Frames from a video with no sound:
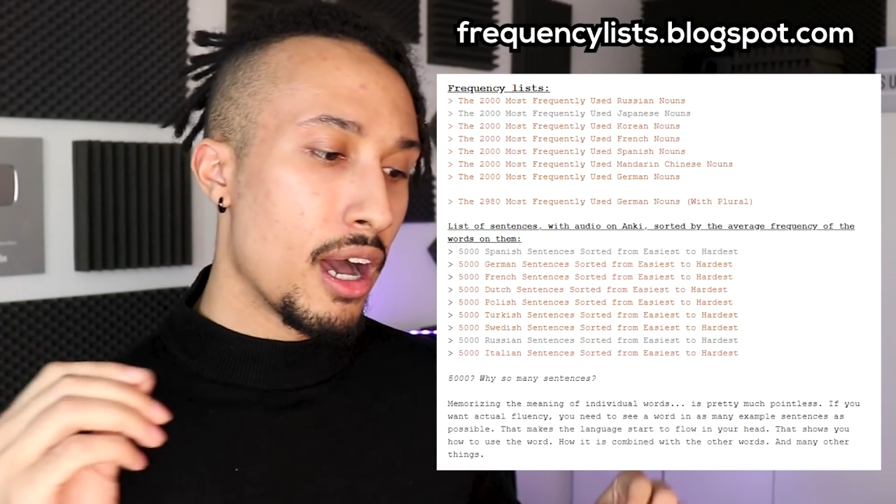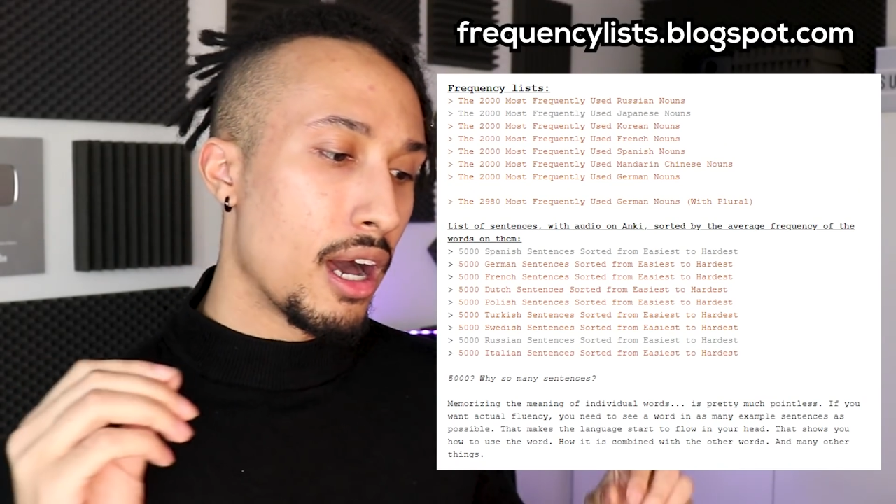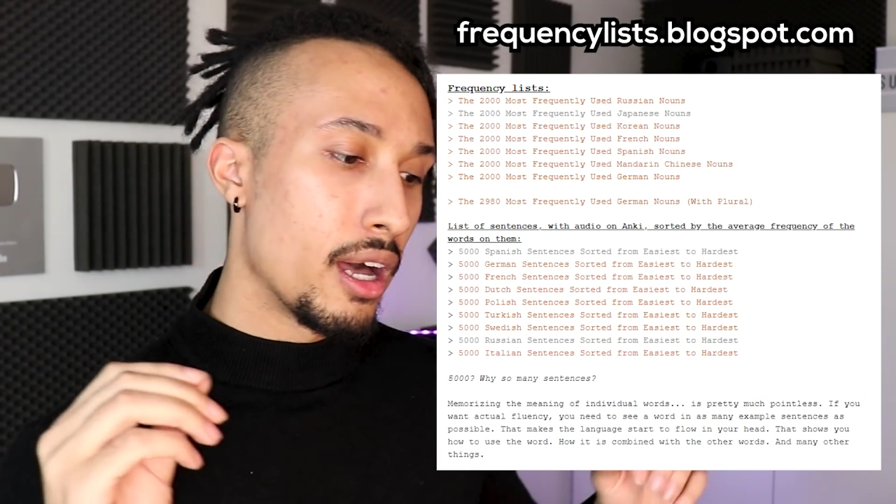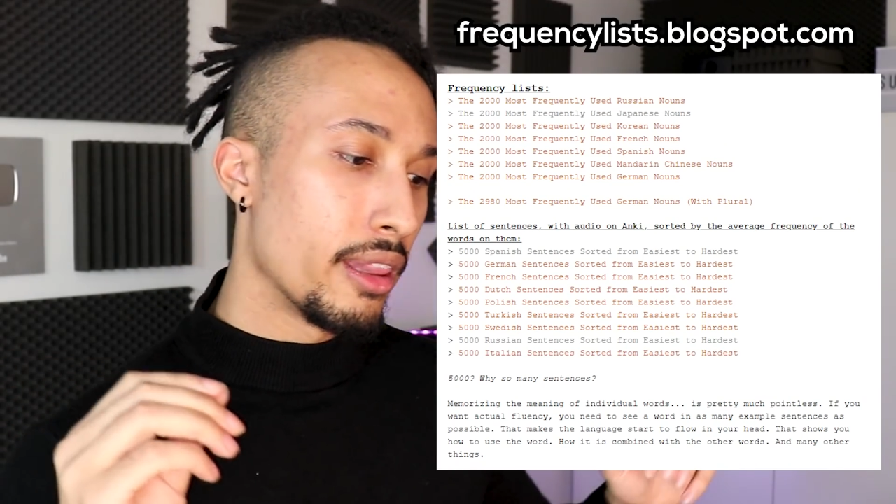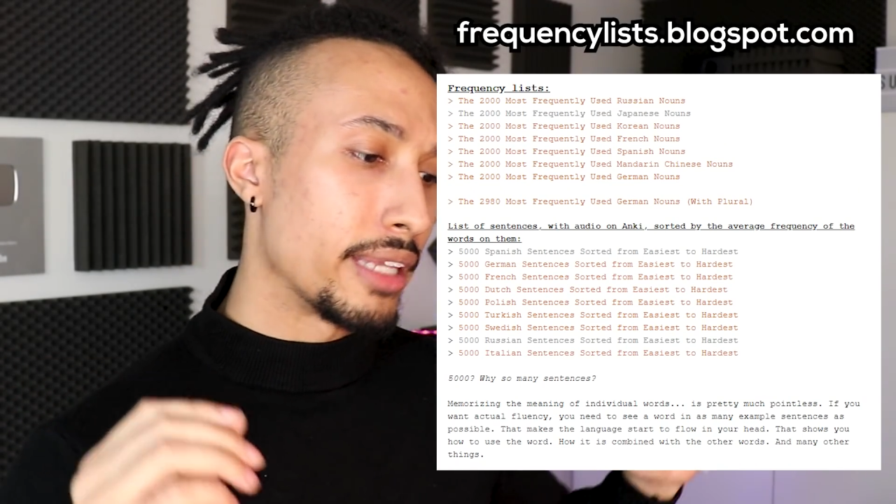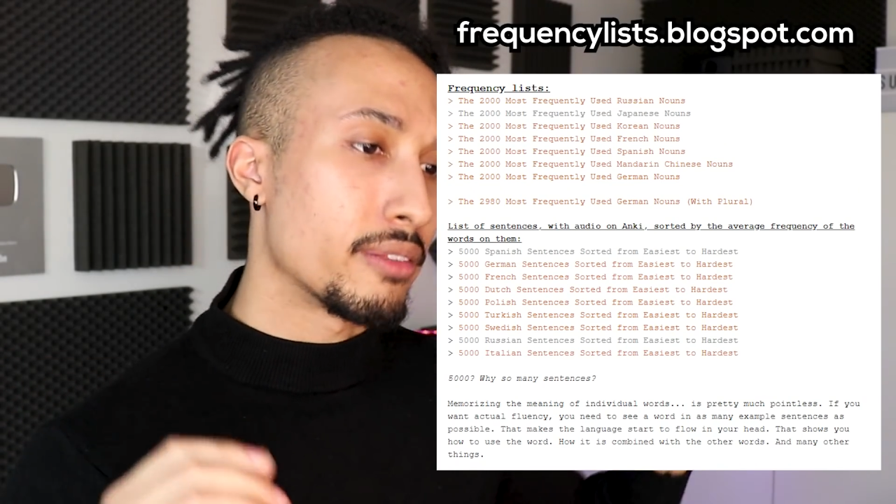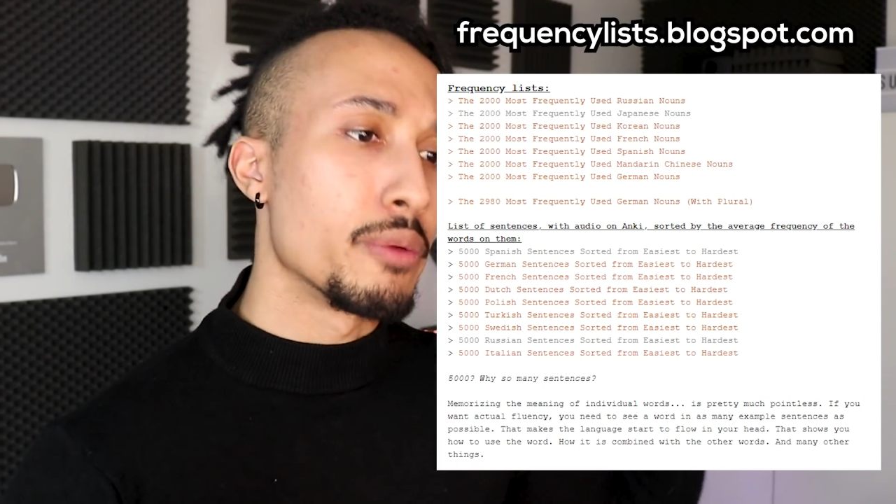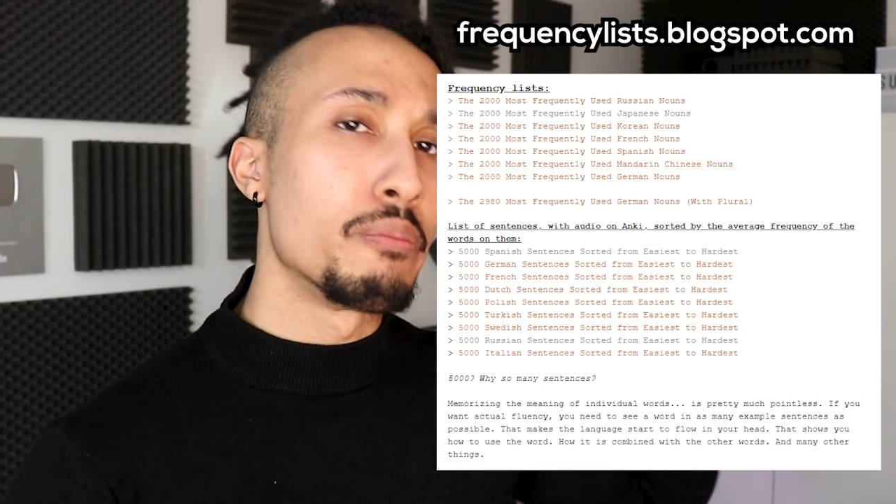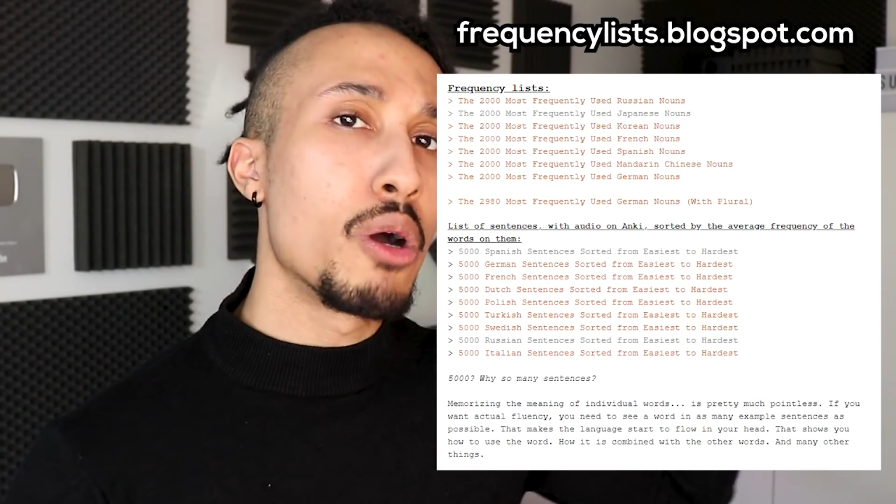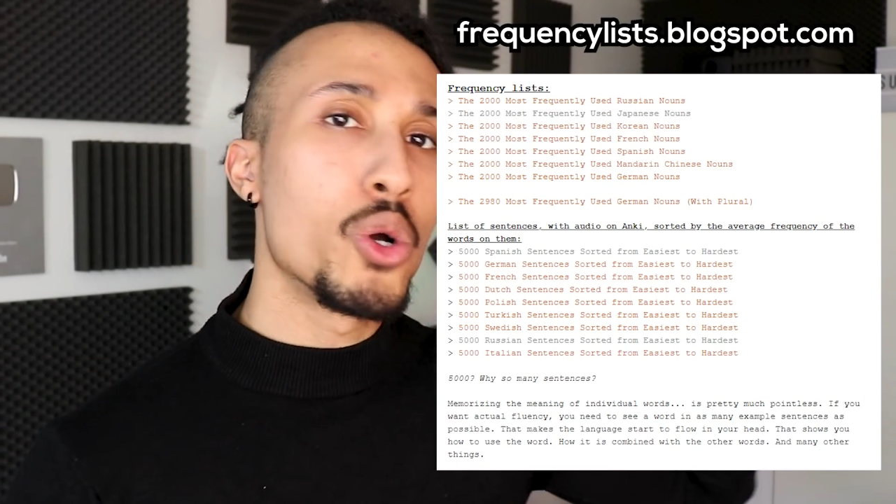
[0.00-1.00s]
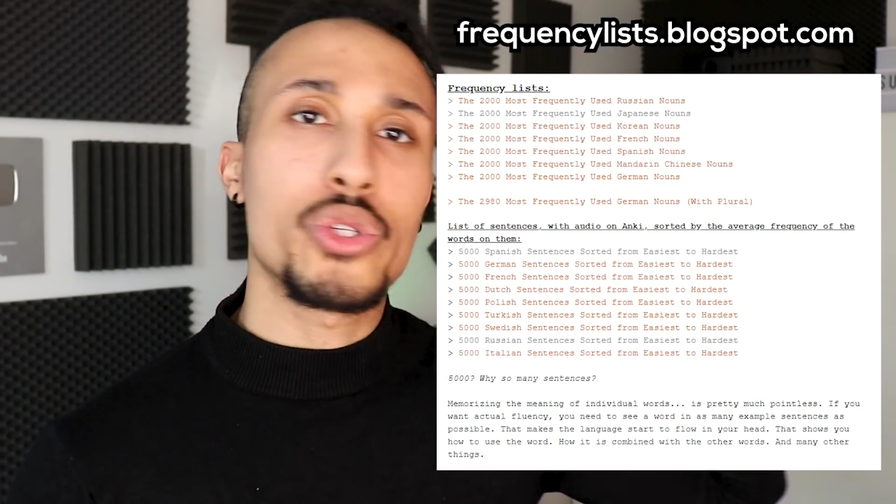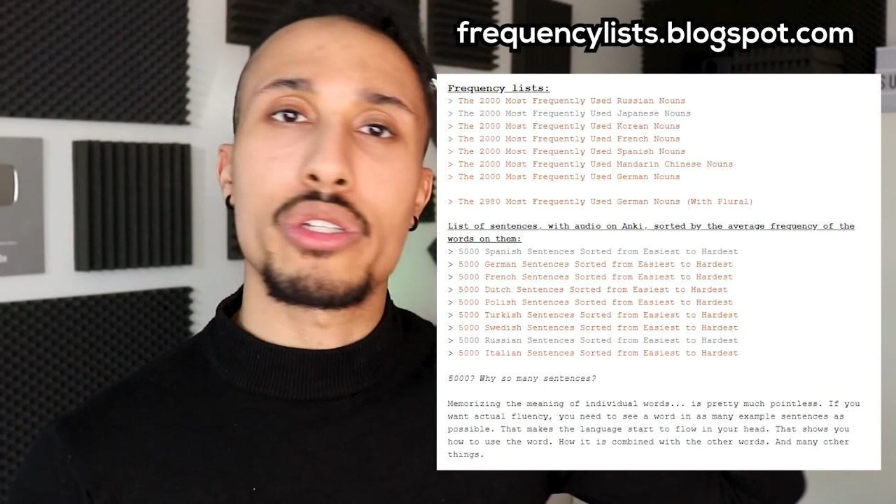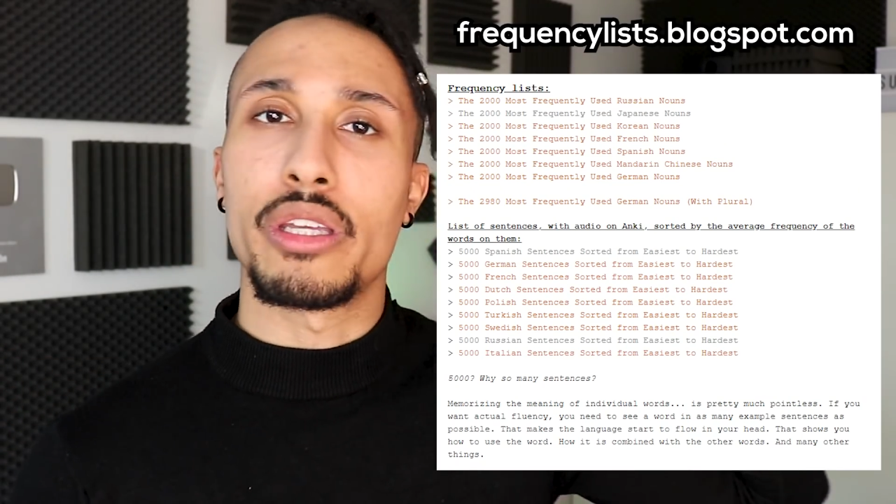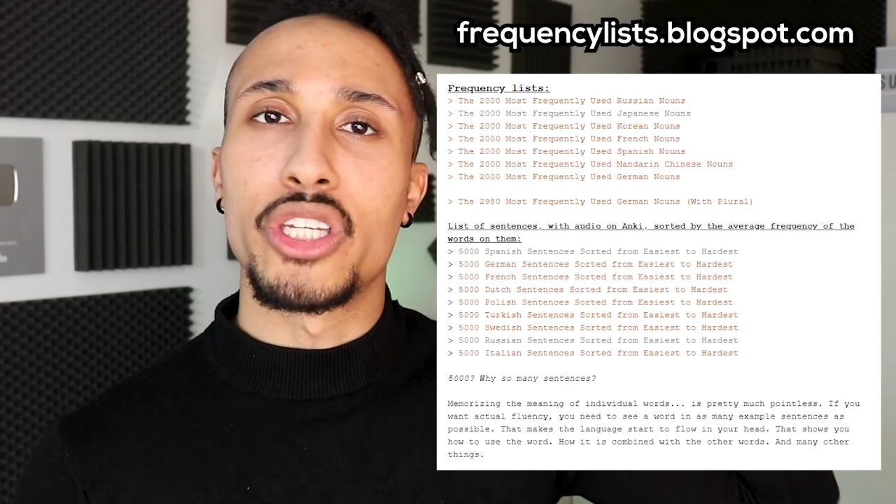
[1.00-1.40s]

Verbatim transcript: uh, like the most